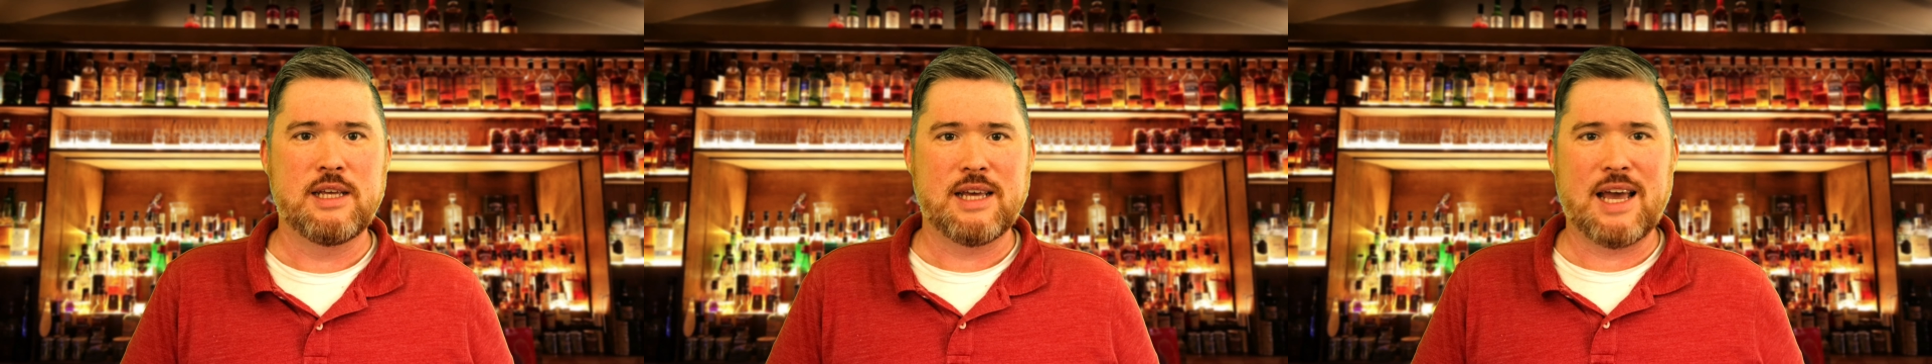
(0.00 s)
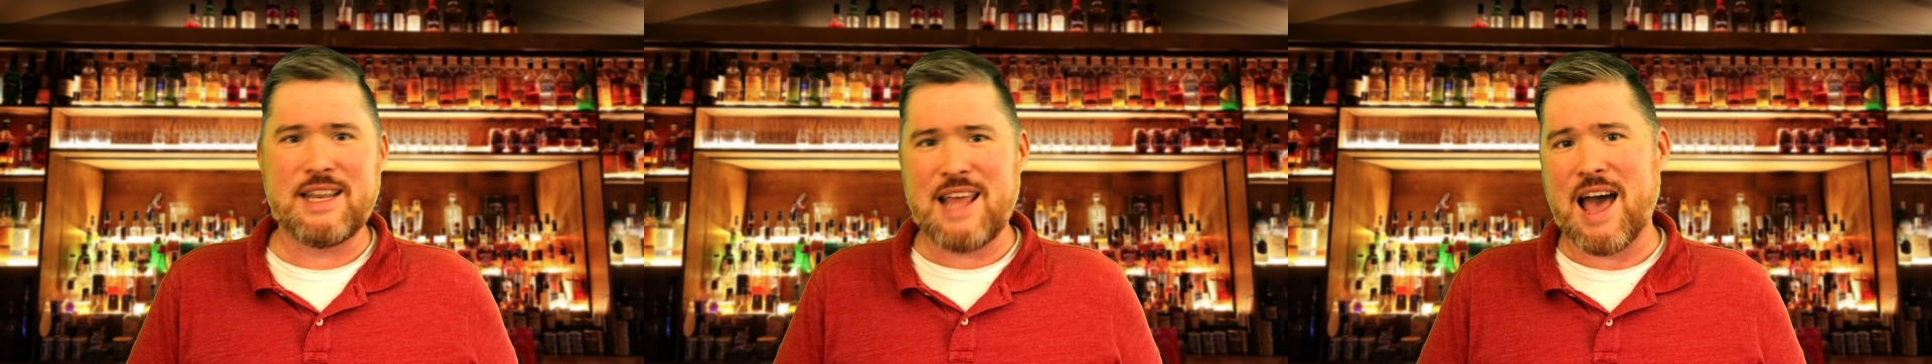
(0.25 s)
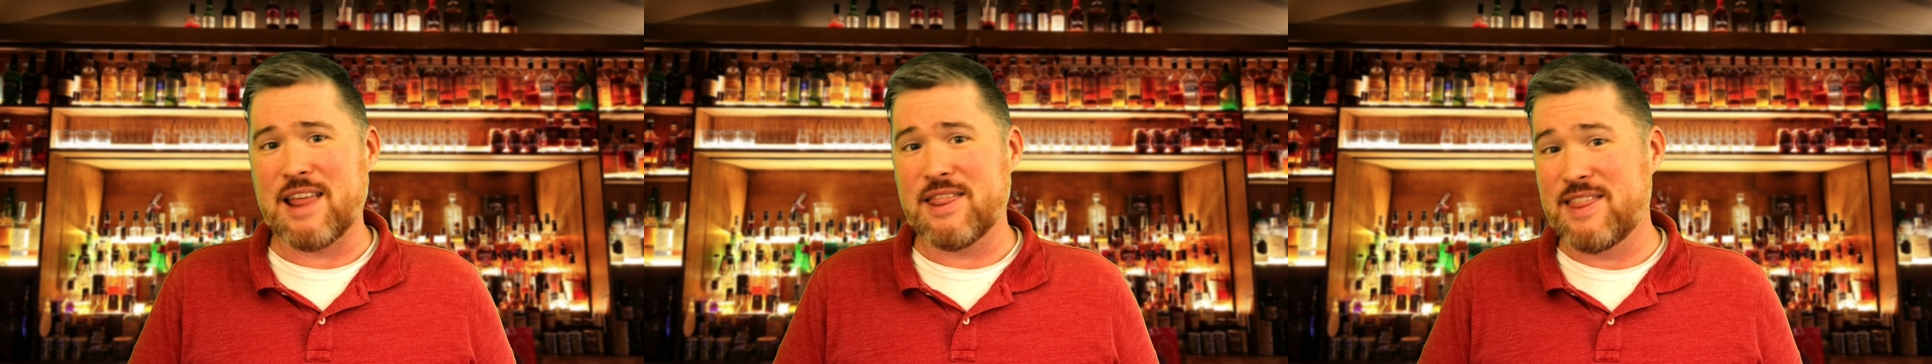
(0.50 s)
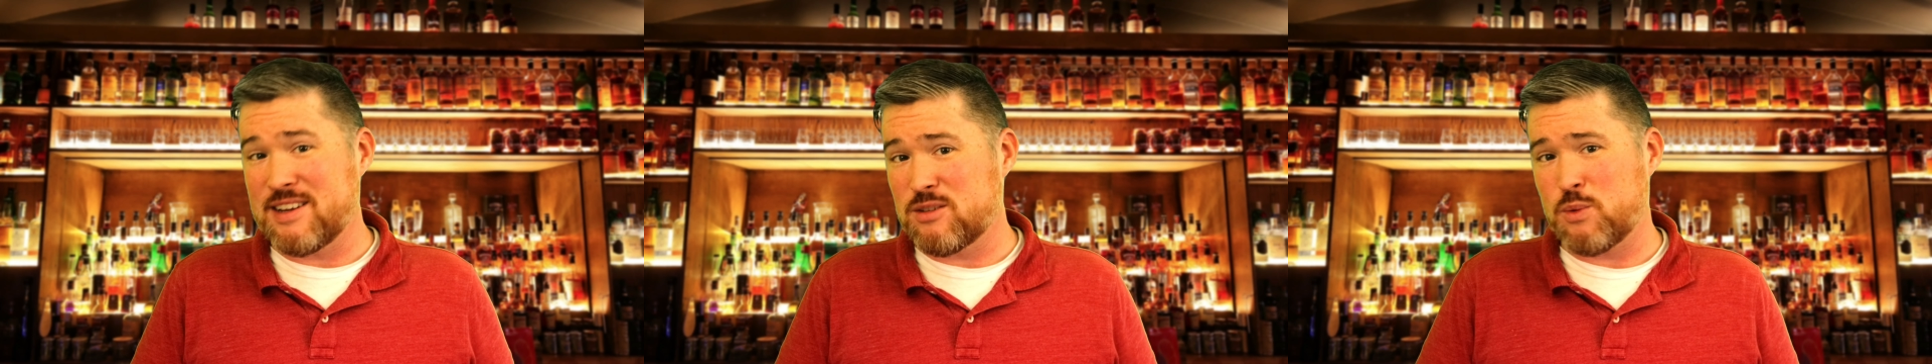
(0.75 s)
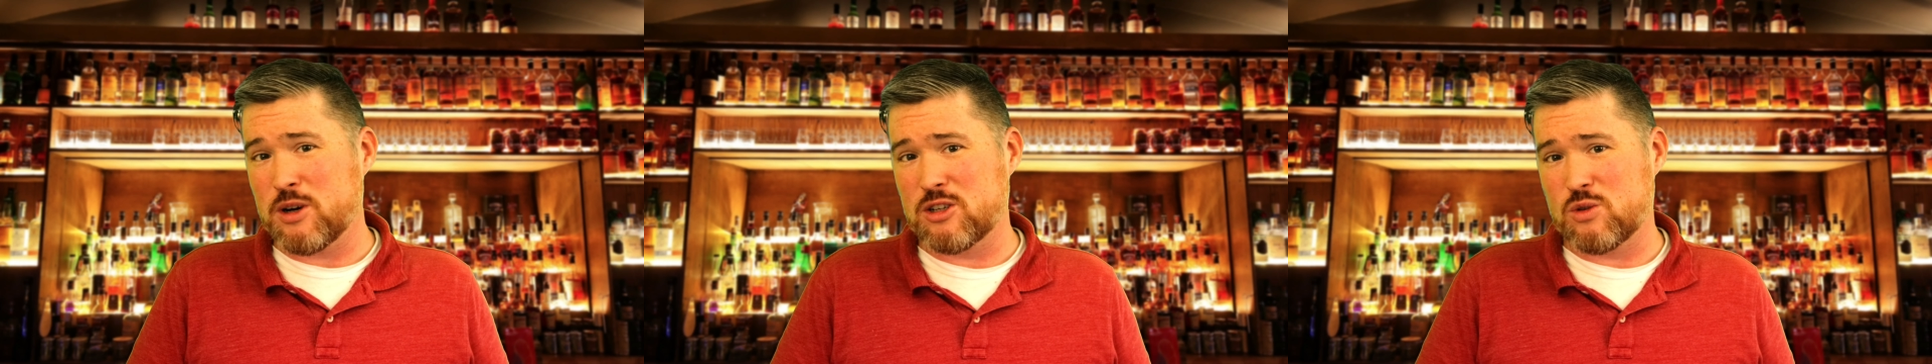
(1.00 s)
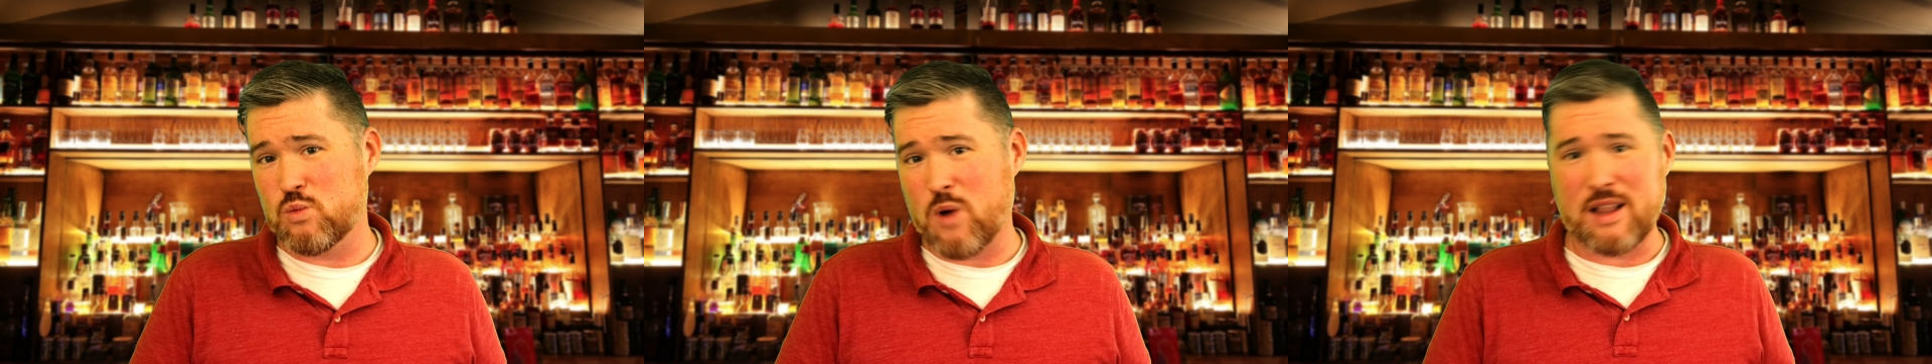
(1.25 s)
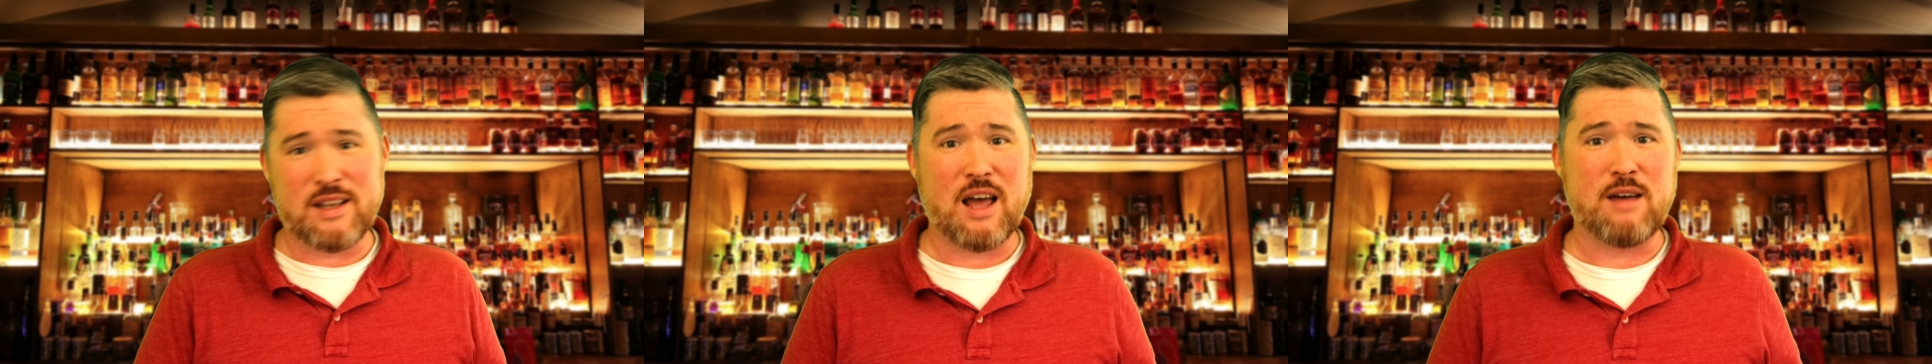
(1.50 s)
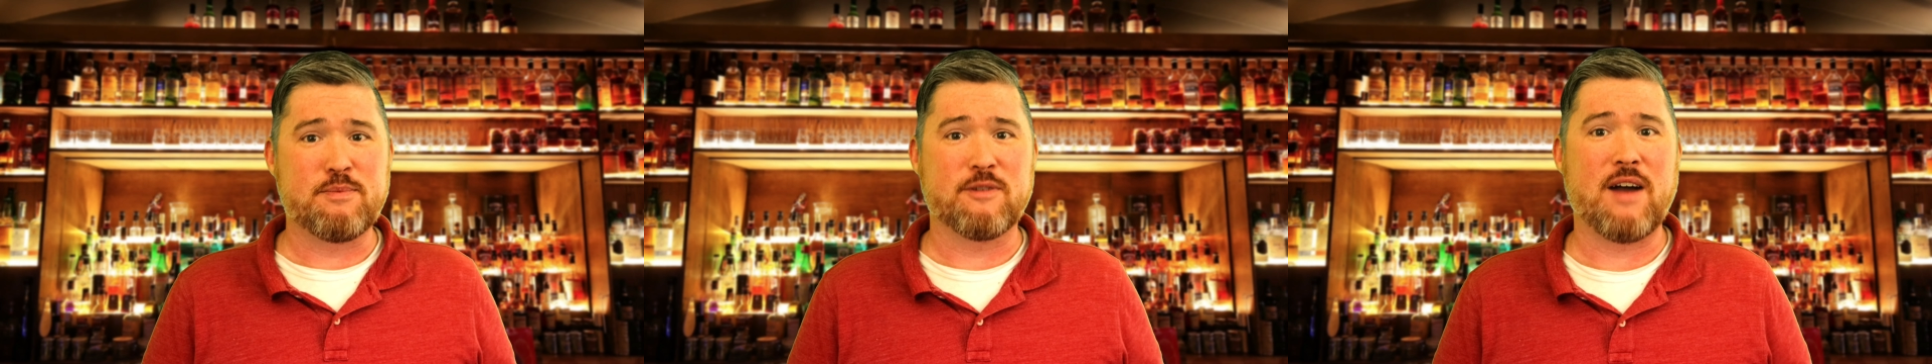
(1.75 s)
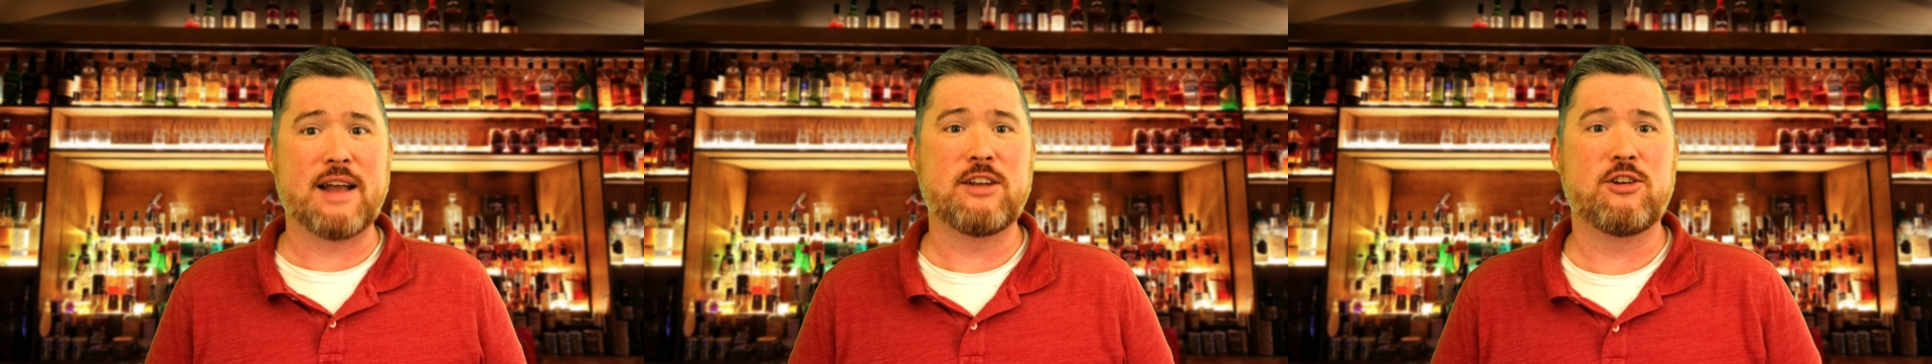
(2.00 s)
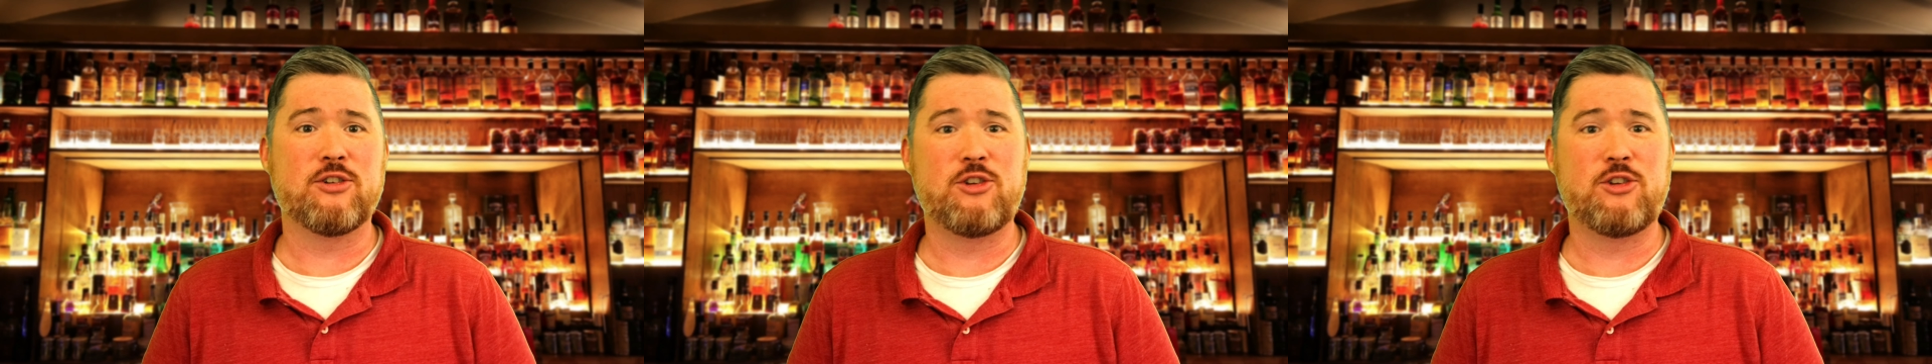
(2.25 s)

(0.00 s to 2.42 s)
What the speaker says: And yeah, this works well enough provided you're